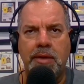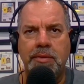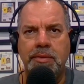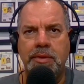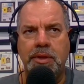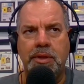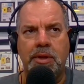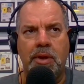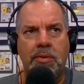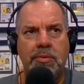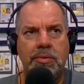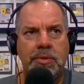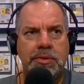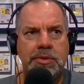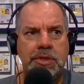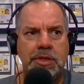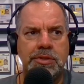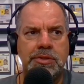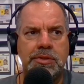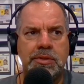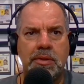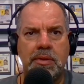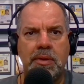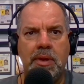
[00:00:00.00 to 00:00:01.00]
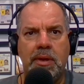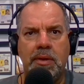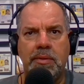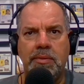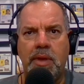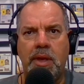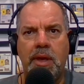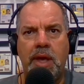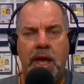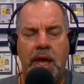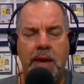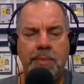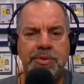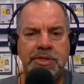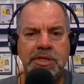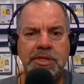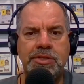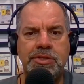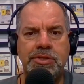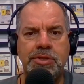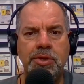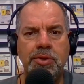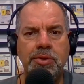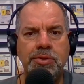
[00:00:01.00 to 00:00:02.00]
you know, just empty
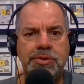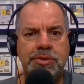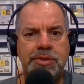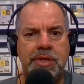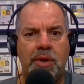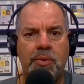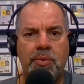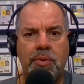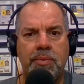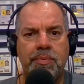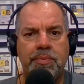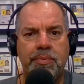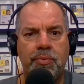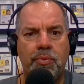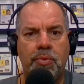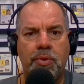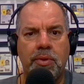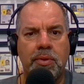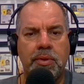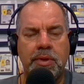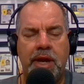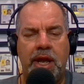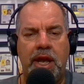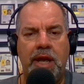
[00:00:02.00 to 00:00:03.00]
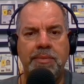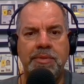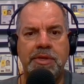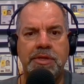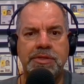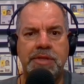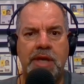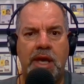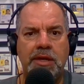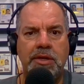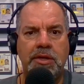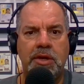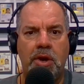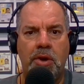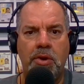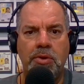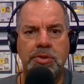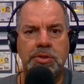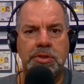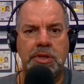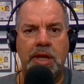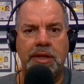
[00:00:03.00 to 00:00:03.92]
suits that were named as head coach,